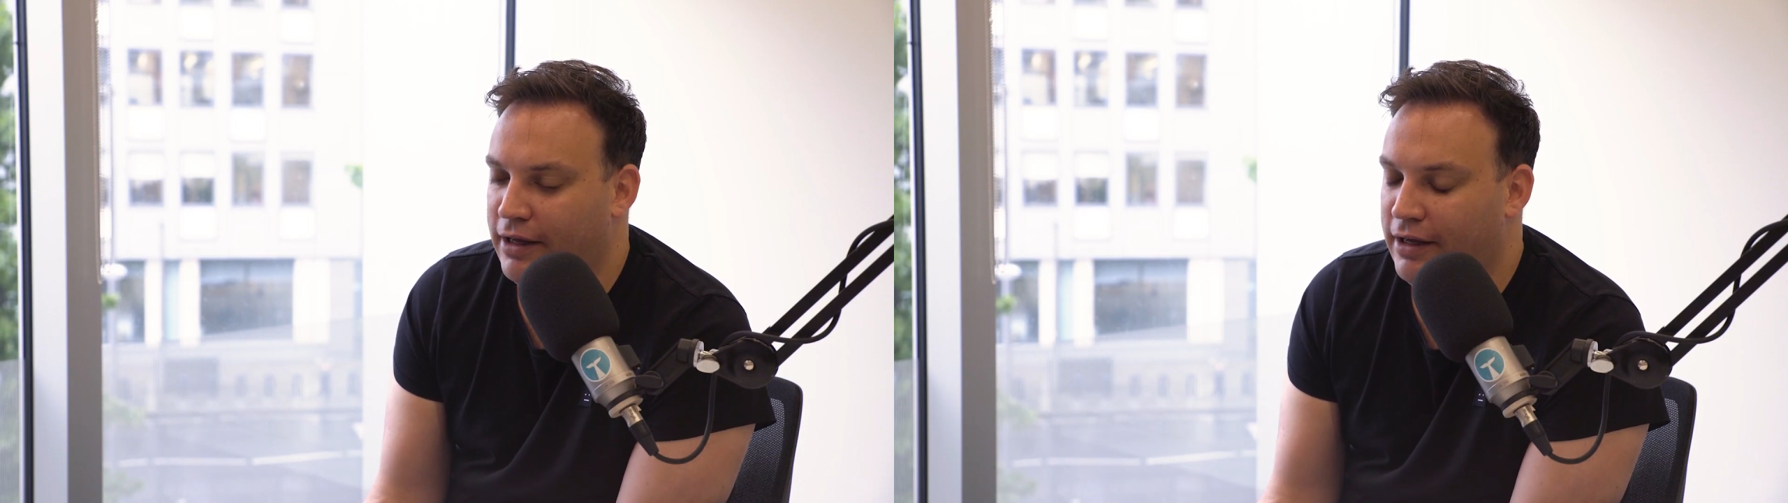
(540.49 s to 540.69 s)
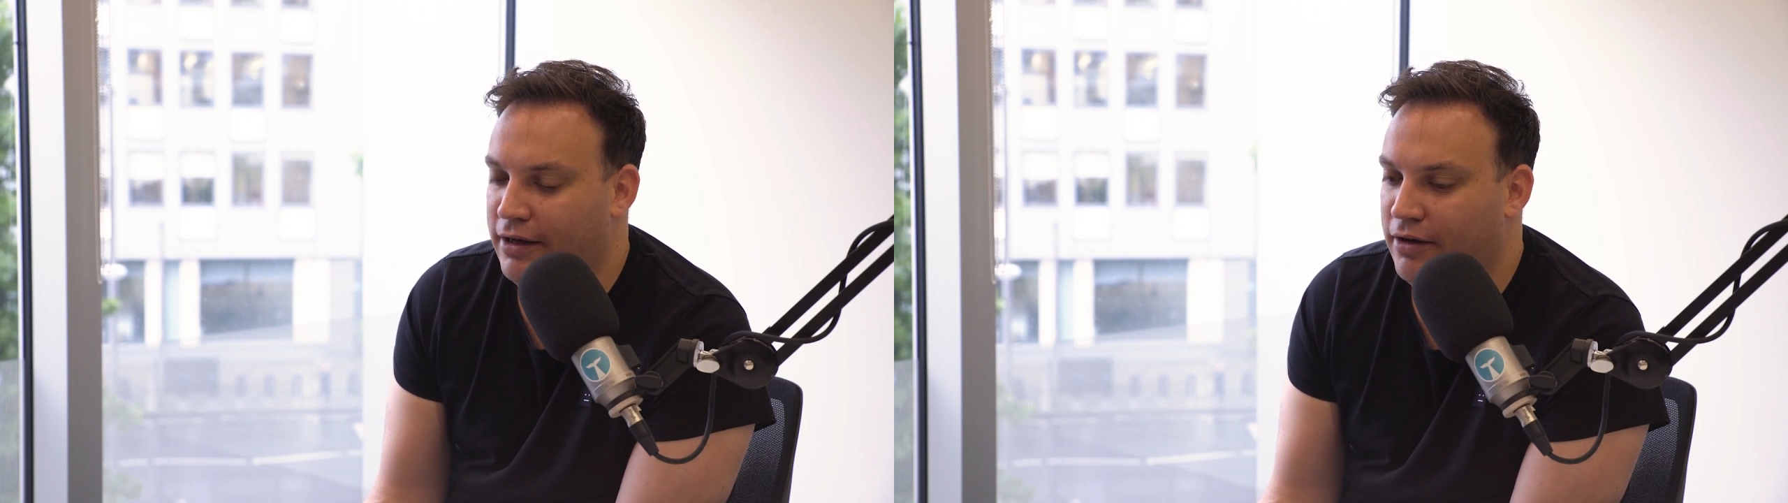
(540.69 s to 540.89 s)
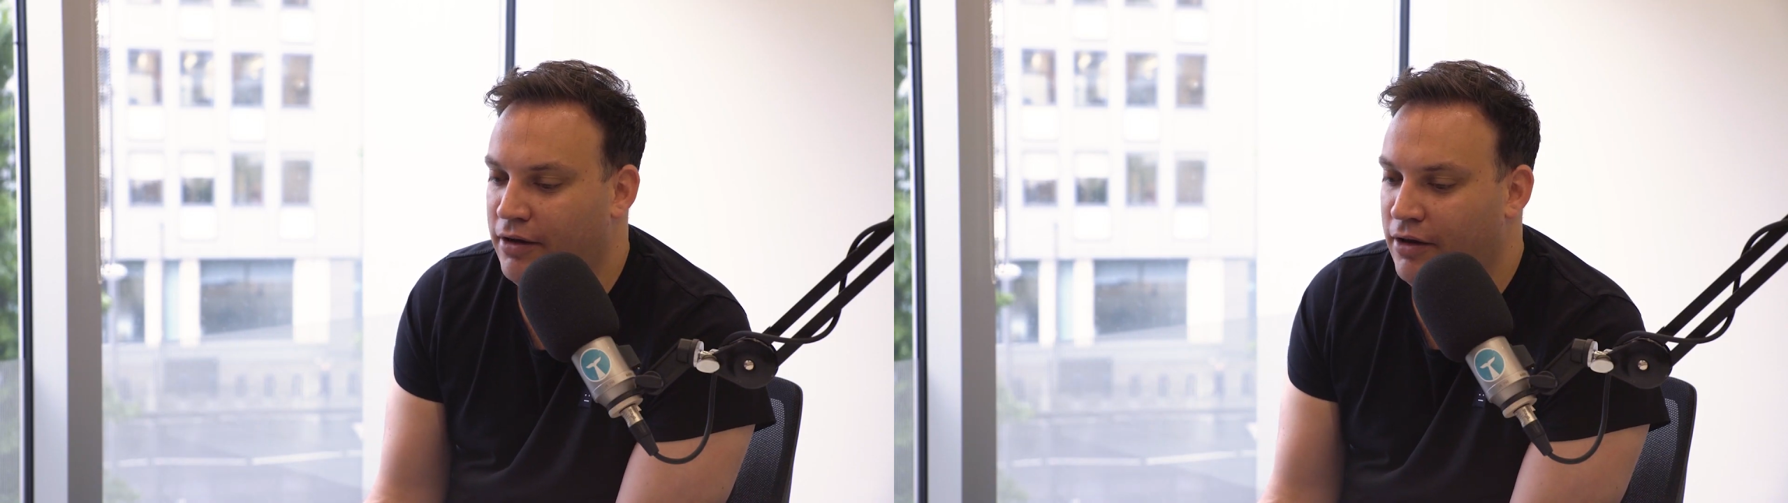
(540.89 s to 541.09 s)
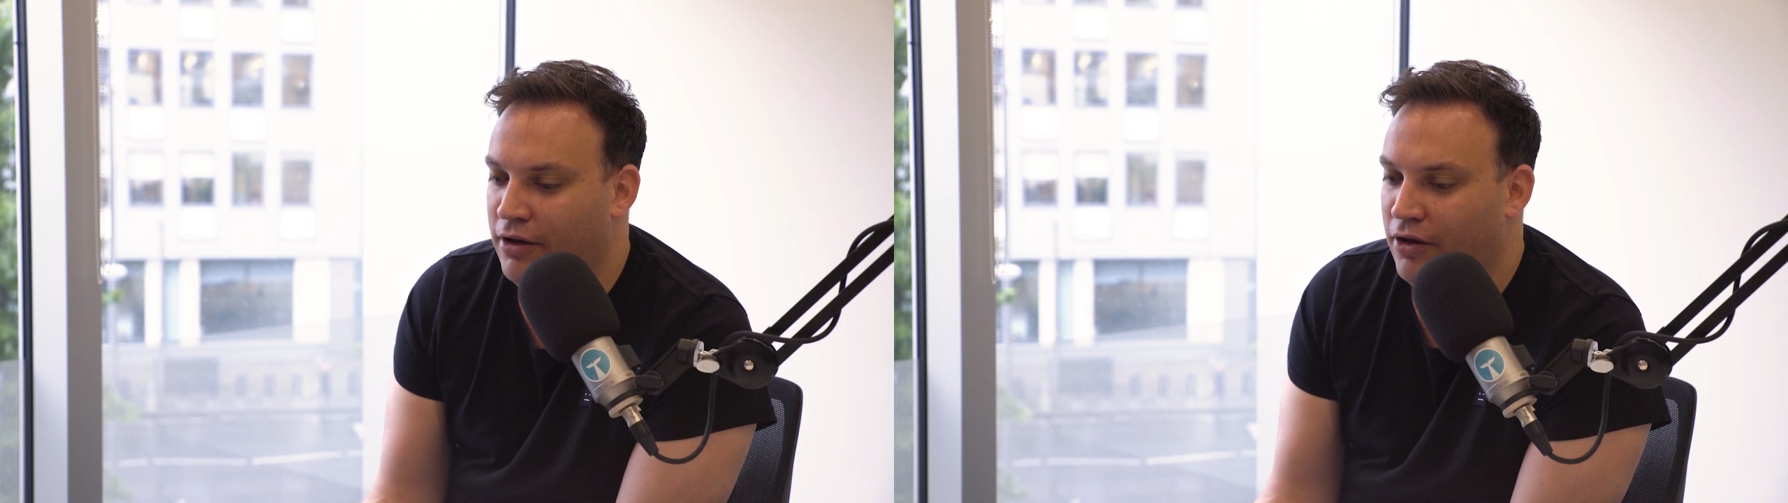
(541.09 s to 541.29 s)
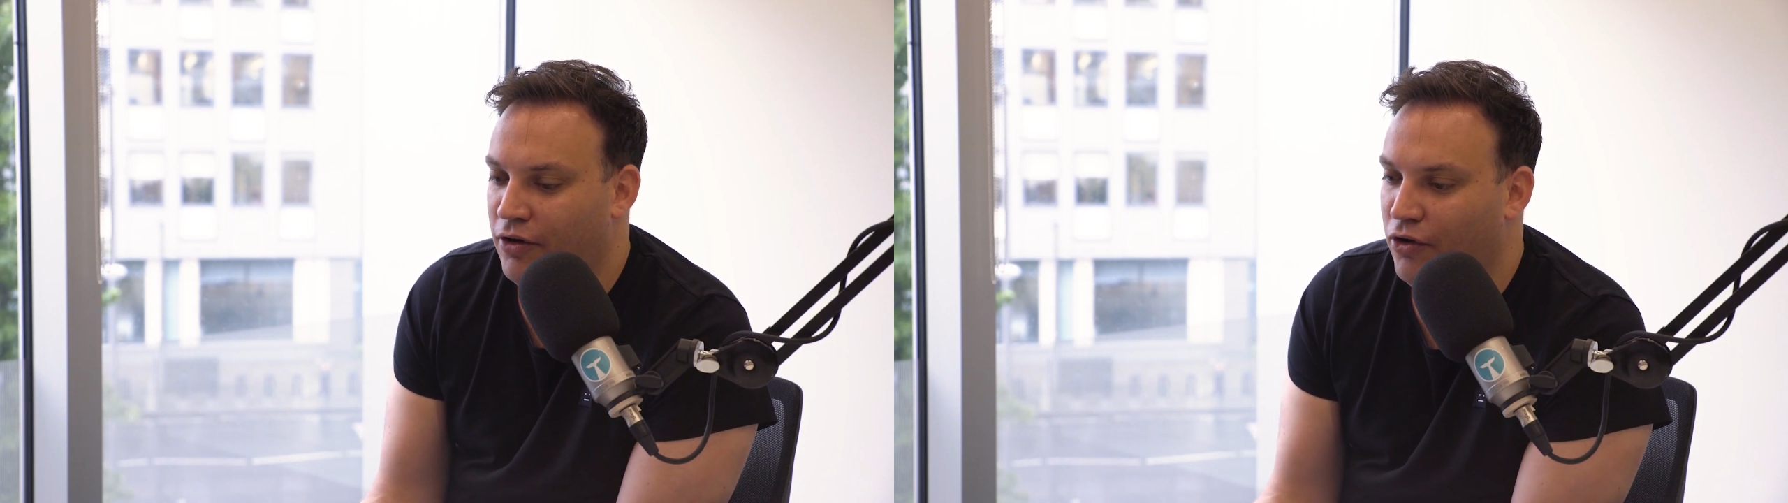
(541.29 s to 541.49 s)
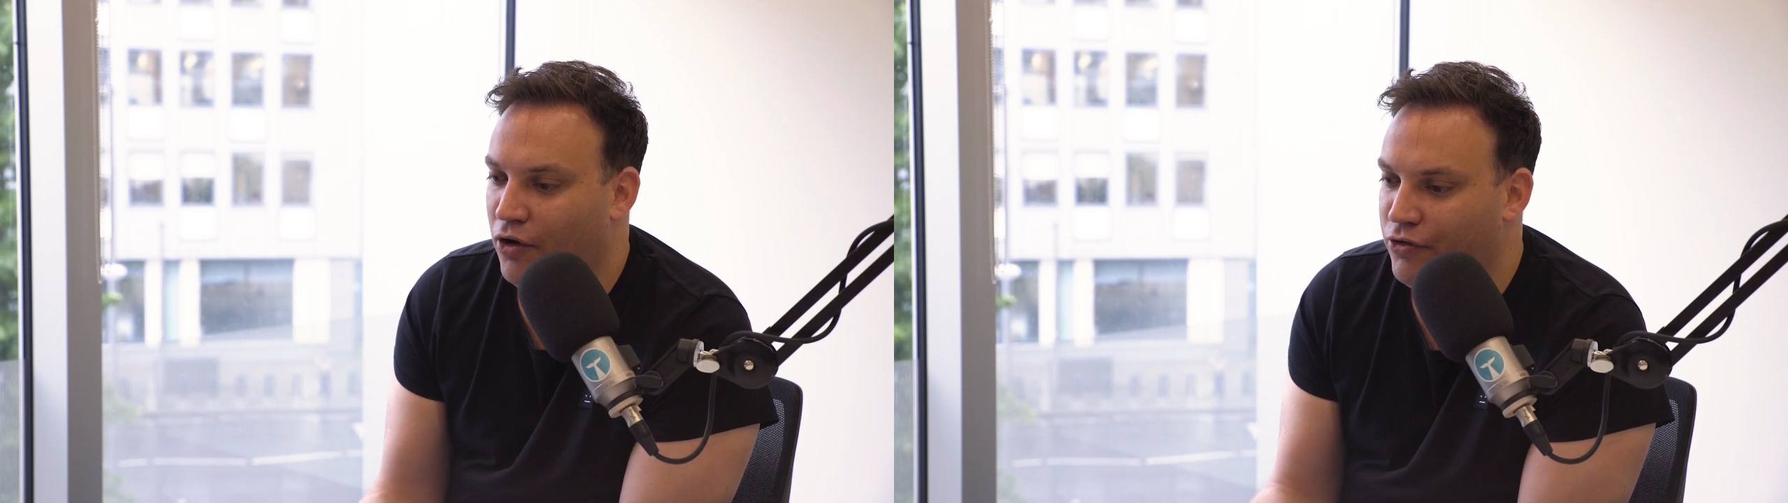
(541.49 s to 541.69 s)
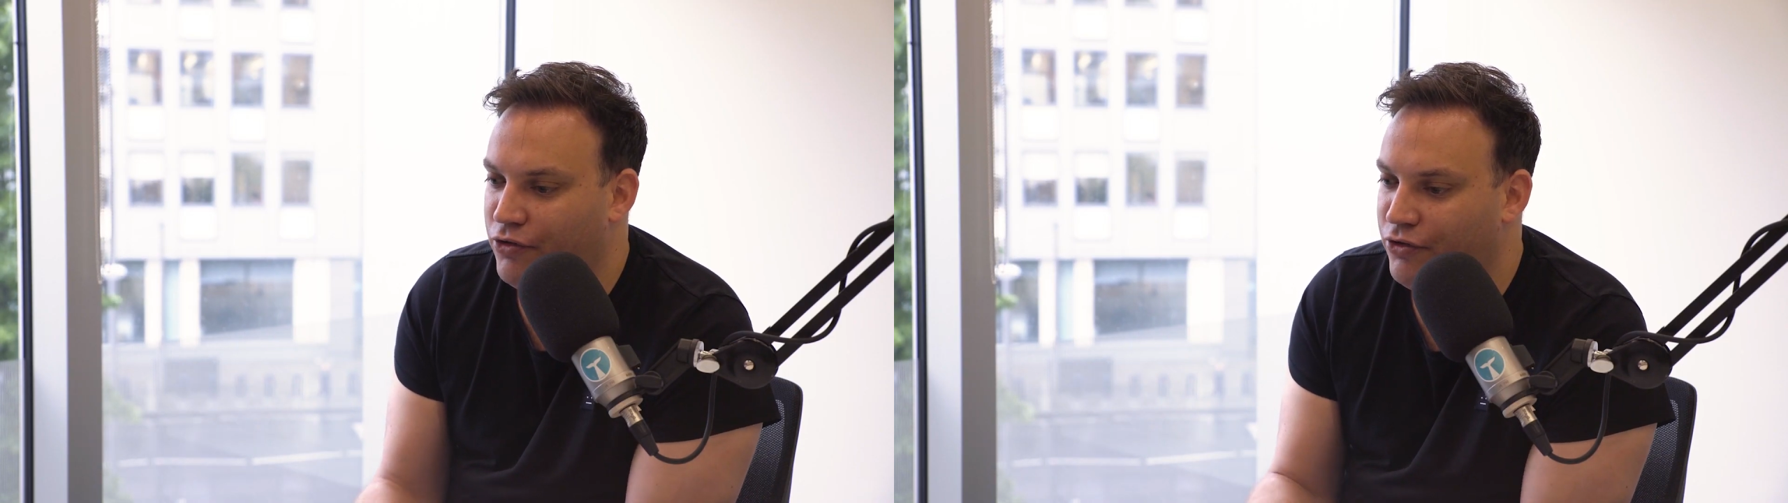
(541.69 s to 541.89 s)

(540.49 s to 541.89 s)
in not